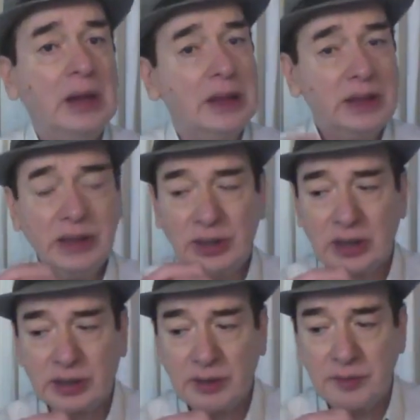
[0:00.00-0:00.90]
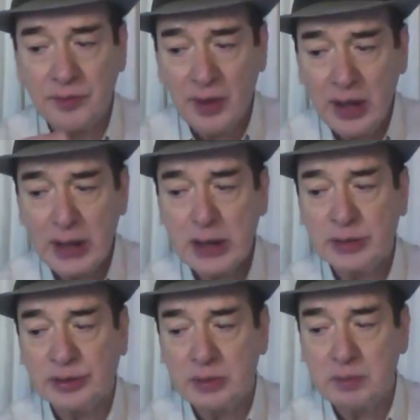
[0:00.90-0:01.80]
These are some very
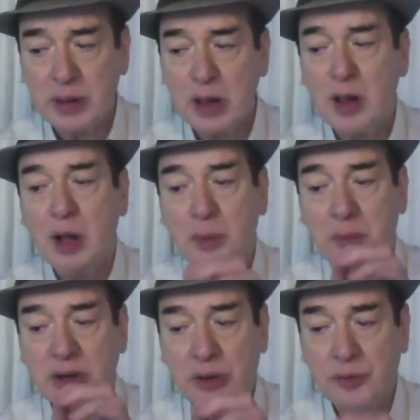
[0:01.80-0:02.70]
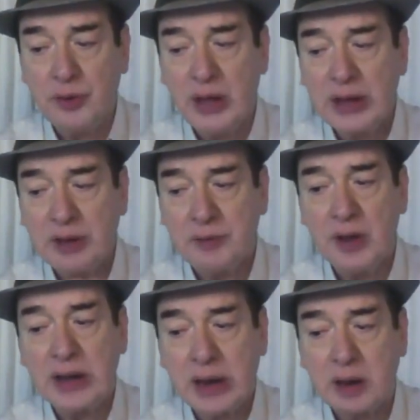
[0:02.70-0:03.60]
simple but very,
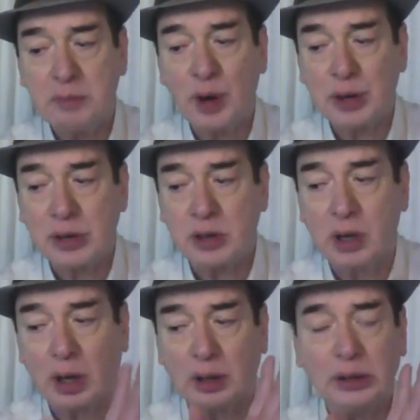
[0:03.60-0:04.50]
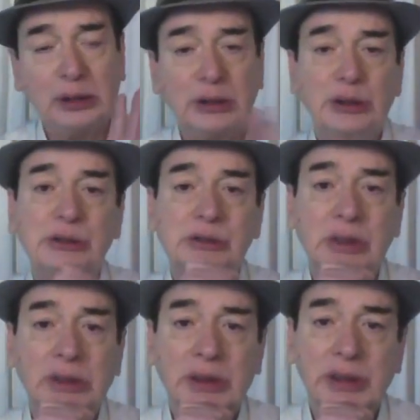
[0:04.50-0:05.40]
very important
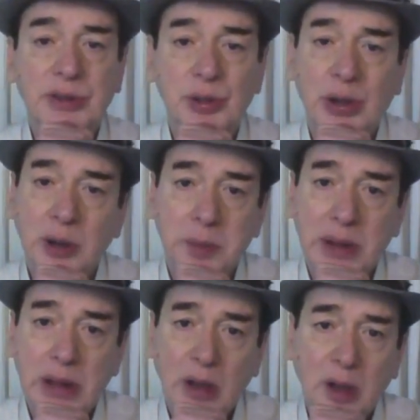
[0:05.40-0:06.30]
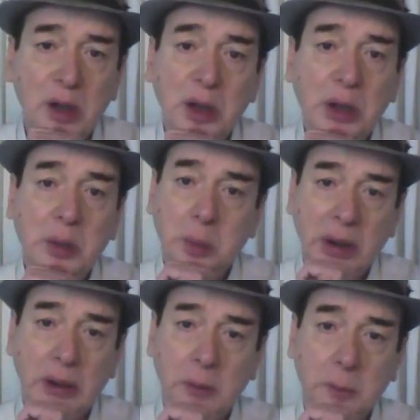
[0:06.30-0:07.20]
things to keep in
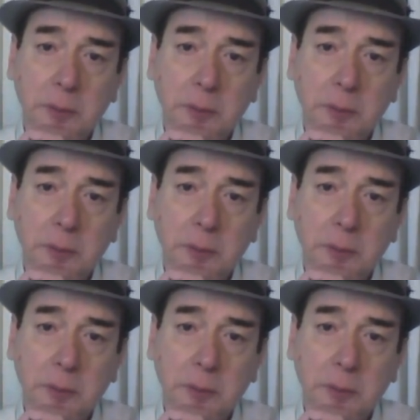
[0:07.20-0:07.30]
mind.